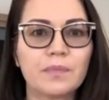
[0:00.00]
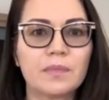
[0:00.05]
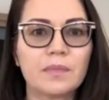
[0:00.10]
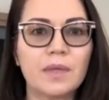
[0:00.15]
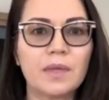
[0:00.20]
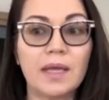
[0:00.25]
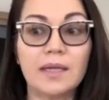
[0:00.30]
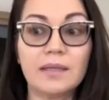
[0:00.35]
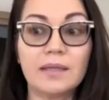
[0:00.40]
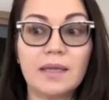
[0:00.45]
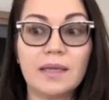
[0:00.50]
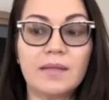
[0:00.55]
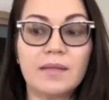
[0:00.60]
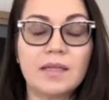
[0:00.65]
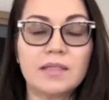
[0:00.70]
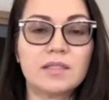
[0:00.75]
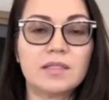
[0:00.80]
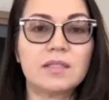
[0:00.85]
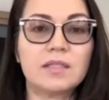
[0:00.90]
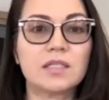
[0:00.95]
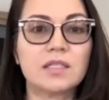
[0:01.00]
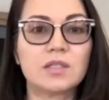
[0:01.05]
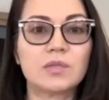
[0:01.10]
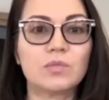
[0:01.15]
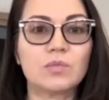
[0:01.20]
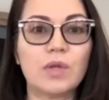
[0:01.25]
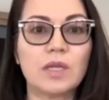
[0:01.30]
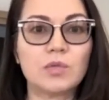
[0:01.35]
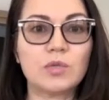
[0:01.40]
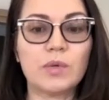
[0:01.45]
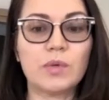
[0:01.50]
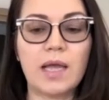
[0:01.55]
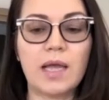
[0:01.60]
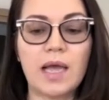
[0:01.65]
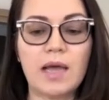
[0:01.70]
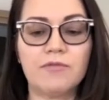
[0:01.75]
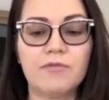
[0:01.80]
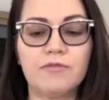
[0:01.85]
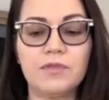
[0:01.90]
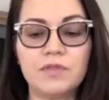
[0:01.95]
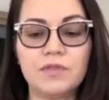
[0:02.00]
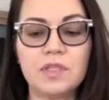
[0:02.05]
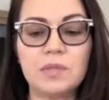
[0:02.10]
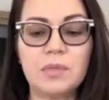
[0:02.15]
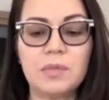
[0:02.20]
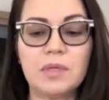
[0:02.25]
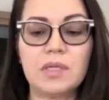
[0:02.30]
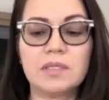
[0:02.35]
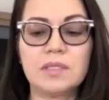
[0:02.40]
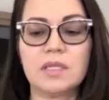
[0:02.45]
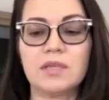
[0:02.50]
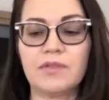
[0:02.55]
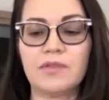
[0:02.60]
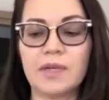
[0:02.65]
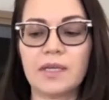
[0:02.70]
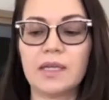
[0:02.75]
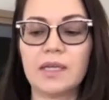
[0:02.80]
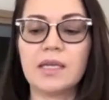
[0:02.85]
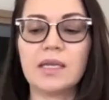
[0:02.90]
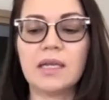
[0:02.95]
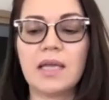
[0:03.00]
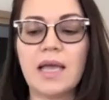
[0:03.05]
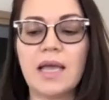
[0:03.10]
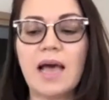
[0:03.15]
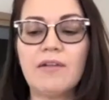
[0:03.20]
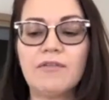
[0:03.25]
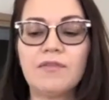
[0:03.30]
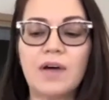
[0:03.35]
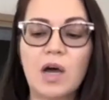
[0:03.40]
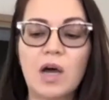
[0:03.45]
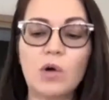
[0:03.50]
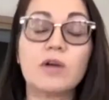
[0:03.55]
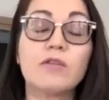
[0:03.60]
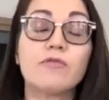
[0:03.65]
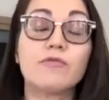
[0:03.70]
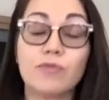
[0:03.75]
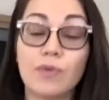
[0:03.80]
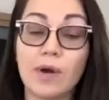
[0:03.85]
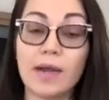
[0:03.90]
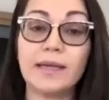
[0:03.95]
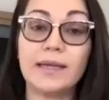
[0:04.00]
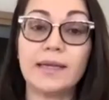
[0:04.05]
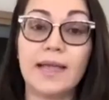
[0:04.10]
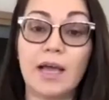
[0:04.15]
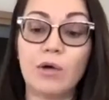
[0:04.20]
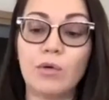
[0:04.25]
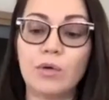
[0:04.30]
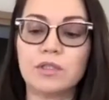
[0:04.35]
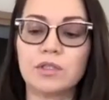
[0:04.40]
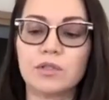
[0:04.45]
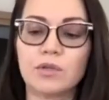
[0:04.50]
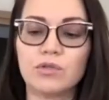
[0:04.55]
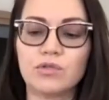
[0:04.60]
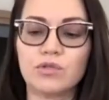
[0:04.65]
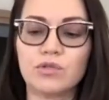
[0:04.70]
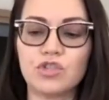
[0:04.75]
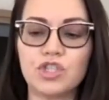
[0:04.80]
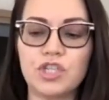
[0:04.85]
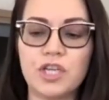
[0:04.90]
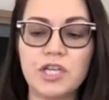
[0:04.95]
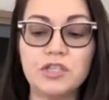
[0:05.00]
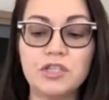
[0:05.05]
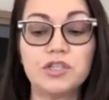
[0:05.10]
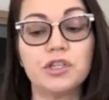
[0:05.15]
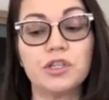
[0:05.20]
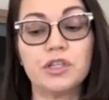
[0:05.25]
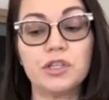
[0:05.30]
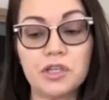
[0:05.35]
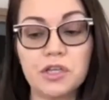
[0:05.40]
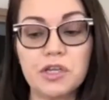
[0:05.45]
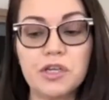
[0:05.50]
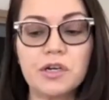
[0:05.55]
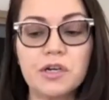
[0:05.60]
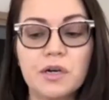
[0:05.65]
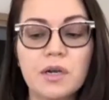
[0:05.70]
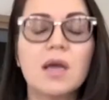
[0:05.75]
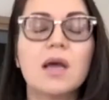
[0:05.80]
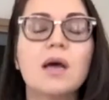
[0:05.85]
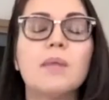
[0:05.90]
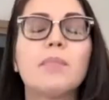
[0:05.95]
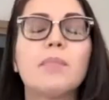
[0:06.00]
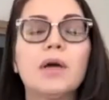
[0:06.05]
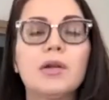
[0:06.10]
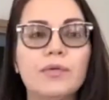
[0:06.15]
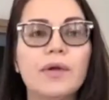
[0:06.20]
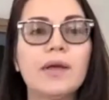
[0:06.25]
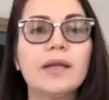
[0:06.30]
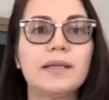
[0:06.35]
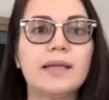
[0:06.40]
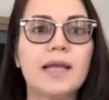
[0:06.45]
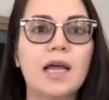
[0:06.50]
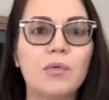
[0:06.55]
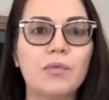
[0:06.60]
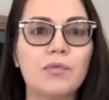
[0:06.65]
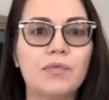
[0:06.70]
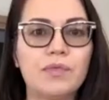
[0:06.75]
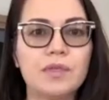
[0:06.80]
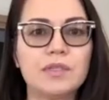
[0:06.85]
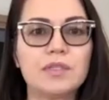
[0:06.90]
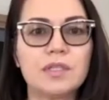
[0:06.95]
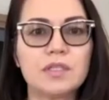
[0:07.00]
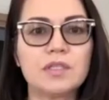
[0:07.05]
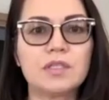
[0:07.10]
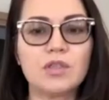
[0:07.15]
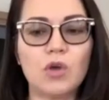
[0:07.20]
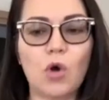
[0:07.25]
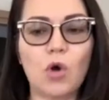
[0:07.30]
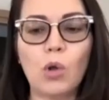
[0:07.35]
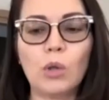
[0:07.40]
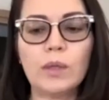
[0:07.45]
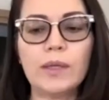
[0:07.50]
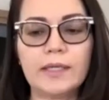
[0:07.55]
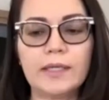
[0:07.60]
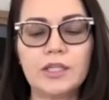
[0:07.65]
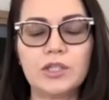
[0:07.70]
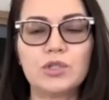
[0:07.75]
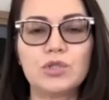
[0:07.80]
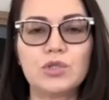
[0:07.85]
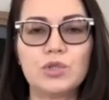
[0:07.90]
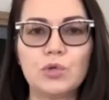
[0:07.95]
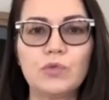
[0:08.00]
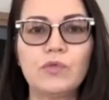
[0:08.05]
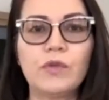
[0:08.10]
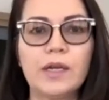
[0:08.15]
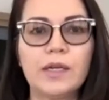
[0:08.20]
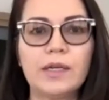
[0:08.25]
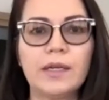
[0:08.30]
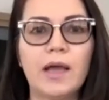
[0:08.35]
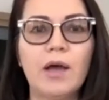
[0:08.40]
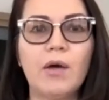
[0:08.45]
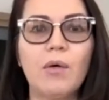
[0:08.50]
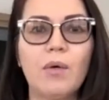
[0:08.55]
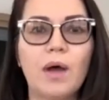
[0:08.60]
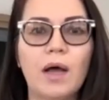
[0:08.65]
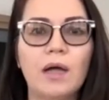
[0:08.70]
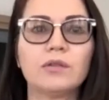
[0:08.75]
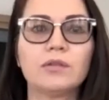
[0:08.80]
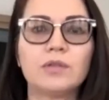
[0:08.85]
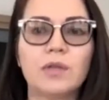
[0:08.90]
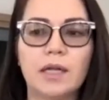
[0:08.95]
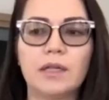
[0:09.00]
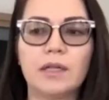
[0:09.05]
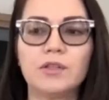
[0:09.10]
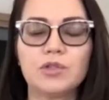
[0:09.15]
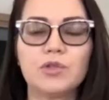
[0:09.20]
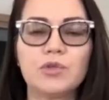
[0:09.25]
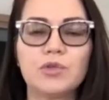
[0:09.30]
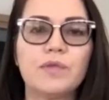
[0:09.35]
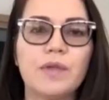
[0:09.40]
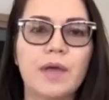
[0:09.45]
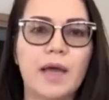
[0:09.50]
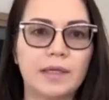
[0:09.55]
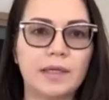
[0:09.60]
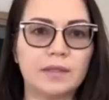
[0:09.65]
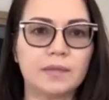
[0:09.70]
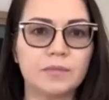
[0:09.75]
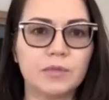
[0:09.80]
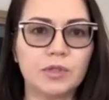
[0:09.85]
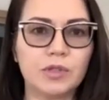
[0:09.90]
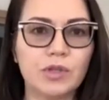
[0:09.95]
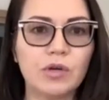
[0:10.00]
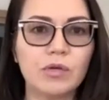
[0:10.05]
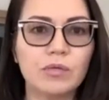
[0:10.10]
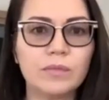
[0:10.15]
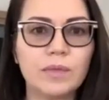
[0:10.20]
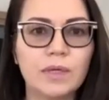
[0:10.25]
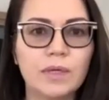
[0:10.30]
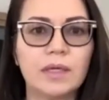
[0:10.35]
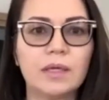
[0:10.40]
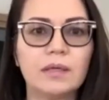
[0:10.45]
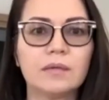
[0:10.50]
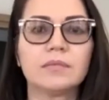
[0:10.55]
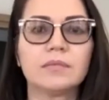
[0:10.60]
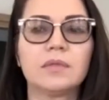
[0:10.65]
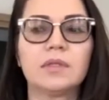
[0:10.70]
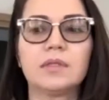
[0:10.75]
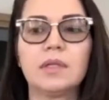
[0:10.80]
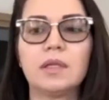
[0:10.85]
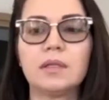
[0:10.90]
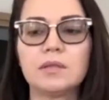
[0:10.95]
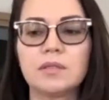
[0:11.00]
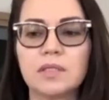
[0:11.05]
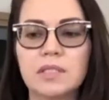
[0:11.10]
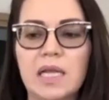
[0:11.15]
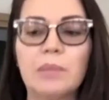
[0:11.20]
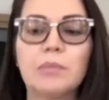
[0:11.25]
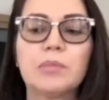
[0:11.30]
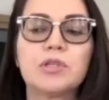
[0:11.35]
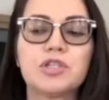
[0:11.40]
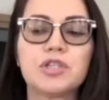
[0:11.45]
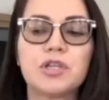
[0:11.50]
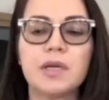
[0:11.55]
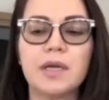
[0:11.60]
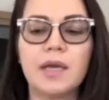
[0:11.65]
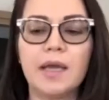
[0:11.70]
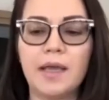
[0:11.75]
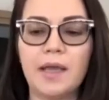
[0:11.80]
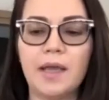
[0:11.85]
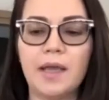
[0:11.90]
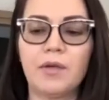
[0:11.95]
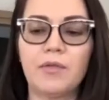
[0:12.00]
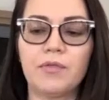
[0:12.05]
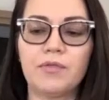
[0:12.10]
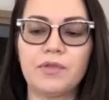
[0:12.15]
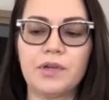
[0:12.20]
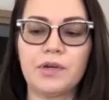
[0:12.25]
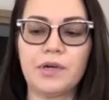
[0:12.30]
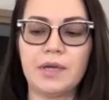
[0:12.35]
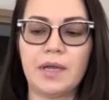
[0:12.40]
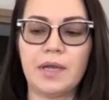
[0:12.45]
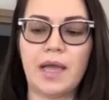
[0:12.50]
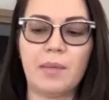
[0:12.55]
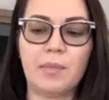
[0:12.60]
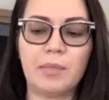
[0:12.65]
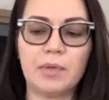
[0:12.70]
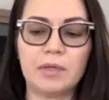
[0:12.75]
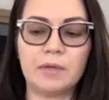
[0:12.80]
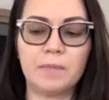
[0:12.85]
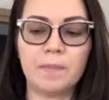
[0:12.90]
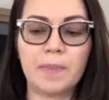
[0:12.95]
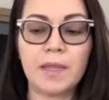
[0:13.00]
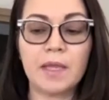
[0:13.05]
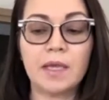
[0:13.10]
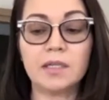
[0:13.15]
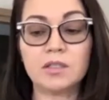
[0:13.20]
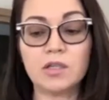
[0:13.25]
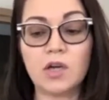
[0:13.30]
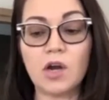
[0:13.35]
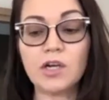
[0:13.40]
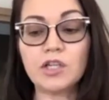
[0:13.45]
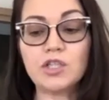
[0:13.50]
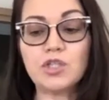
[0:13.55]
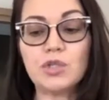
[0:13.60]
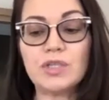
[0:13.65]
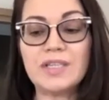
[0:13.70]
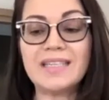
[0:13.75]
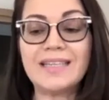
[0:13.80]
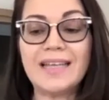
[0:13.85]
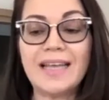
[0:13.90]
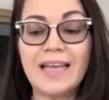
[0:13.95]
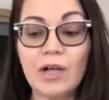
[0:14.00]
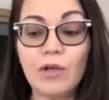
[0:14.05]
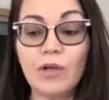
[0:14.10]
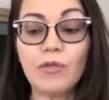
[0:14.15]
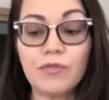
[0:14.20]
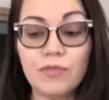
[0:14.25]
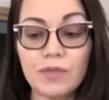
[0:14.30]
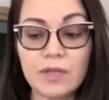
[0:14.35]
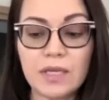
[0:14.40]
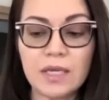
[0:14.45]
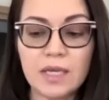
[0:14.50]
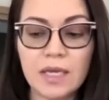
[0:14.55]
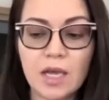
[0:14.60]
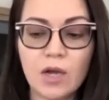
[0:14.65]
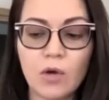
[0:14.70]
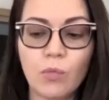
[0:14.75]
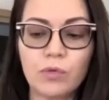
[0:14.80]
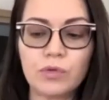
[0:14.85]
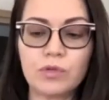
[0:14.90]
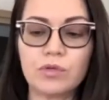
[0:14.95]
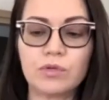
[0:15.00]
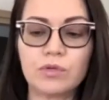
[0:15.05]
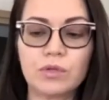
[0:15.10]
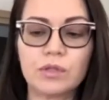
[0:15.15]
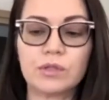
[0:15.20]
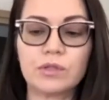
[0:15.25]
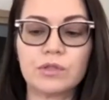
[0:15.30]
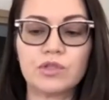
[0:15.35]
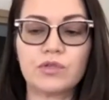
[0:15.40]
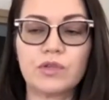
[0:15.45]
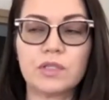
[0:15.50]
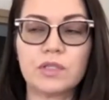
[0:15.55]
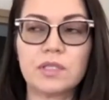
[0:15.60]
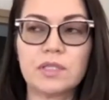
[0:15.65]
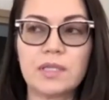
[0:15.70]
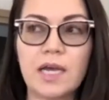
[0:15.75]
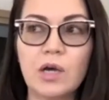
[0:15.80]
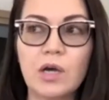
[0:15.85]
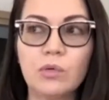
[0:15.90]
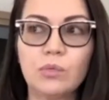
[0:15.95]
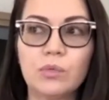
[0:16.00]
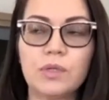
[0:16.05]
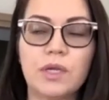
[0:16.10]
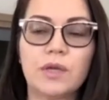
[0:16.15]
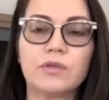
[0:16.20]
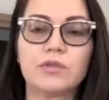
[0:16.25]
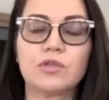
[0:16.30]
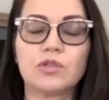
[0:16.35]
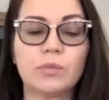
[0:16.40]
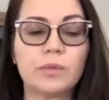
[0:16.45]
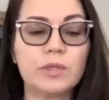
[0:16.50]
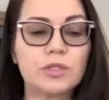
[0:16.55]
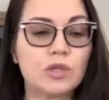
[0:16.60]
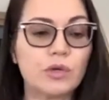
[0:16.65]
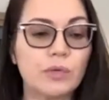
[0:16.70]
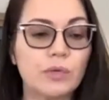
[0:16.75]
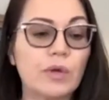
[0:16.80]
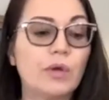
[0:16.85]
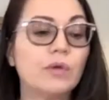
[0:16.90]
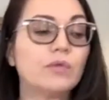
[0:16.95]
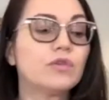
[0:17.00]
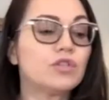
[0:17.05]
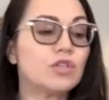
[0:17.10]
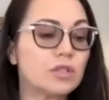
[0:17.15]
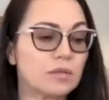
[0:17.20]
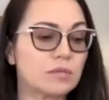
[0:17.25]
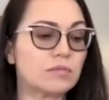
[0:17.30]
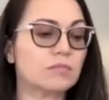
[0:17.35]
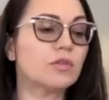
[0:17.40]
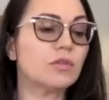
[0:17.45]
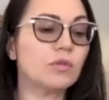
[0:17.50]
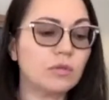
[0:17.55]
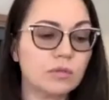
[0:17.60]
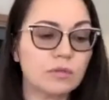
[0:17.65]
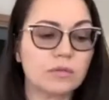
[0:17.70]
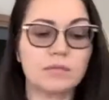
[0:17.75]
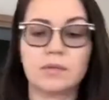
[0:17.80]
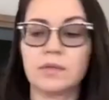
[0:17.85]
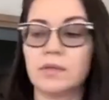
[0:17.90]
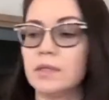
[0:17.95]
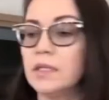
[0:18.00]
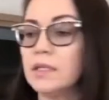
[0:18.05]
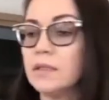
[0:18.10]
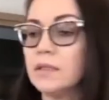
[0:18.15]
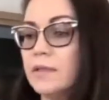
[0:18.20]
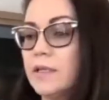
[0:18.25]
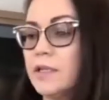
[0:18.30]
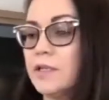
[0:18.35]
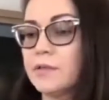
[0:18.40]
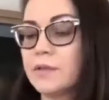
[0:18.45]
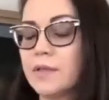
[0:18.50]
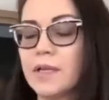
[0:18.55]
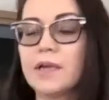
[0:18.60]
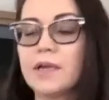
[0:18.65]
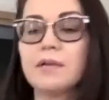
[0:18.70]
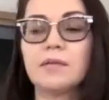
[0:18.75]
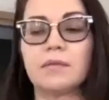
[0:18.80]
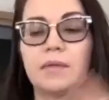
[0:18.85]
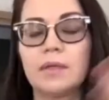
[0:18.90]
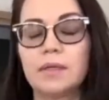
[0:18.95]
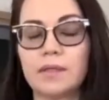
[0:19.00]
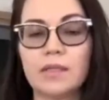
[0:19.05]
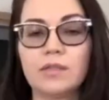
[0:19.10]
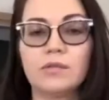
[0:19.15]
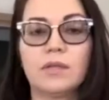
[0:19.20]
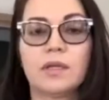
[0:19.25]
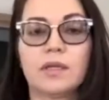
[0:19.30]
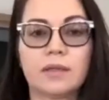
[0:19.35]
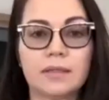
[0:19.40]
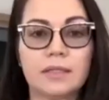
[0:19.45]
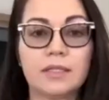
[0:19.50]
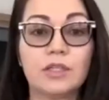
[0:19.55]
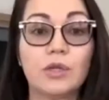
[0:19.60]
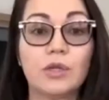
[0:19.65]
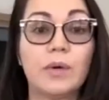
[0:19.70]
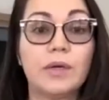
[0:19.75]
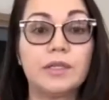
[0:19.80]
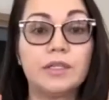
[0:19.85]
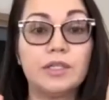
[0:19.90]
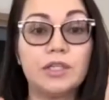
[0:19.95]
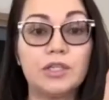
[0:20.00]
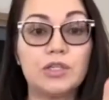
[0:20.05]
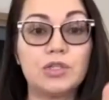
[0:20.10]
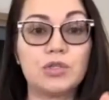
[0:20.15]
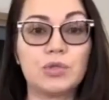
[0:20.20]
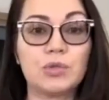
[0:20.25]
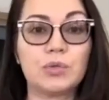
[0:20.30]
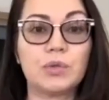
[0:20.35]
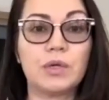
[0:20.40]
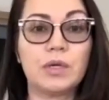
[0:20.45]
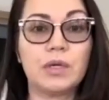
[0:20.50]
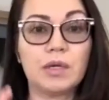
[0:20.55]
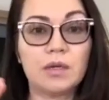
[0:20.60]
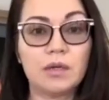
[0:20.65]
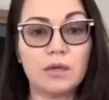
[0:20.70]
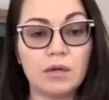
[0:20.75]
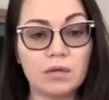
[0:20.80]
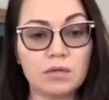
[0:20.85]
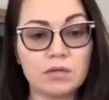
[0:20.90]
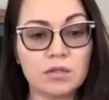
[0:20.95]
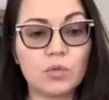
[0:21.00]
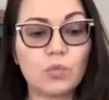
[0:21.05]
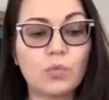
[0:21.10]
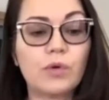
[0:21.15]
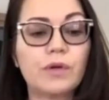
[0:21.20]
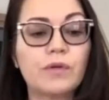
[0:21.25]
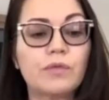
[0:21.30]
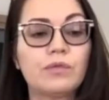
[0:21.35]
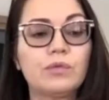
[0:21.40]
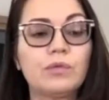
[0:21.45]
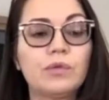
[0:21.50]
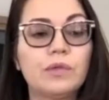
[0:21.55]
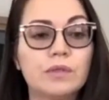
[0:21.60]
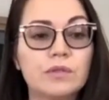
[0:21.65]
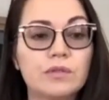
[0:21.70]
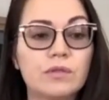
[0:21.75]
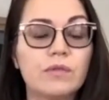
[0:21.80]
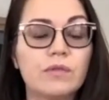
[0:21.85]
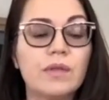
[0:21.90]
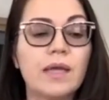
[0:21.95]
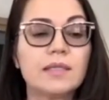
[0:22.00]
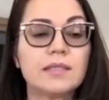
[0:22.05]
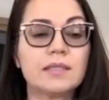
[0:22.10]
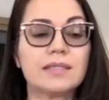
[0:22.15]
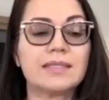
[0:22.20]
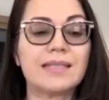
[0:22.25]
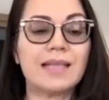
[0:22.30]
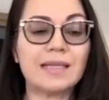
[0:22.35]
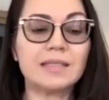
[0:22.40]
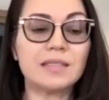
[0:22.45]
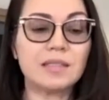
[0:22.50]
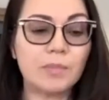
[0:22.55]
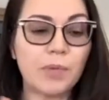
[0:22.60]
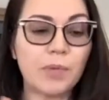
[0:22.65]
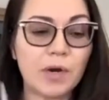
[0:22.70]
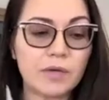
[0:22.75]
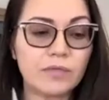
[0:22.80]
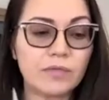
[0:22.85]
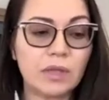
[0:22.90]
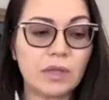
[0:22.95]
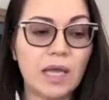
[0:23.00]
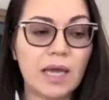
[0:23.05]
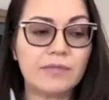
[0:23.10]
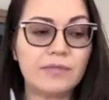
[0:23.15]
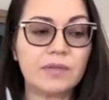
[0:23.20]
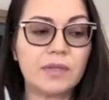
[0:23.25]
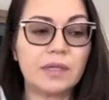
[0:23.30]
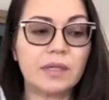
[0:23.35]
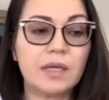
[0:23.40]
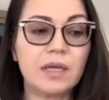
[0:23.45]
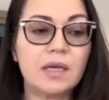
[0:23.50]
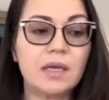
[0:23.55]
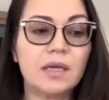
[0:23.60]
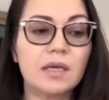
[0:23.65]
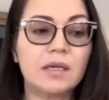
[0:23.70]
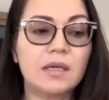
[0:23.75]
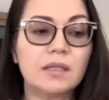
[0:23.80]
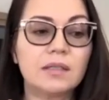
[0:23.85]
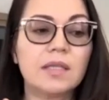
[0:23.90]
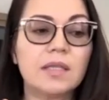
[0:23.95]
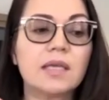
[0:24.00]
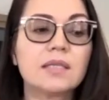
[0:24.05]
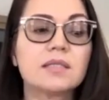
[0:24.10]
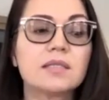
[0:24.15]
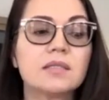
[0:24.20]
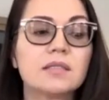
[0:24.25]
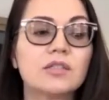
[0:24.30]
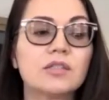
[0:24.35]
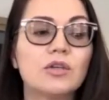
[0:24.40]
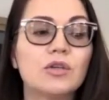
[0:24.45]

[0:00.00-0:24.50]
and that's what I have. 15 minutes. If I can get a half hour right now, it's going to change in a year, but right now, if this is all I can do right now, I'll do that, and I'll establish a healthier habit. It's hard to eat healthy when you're a little stressed out, when you have so much going on. You just, eat here and there, and then you're like, I need to also work through it. So that's the part of your life that doesn't,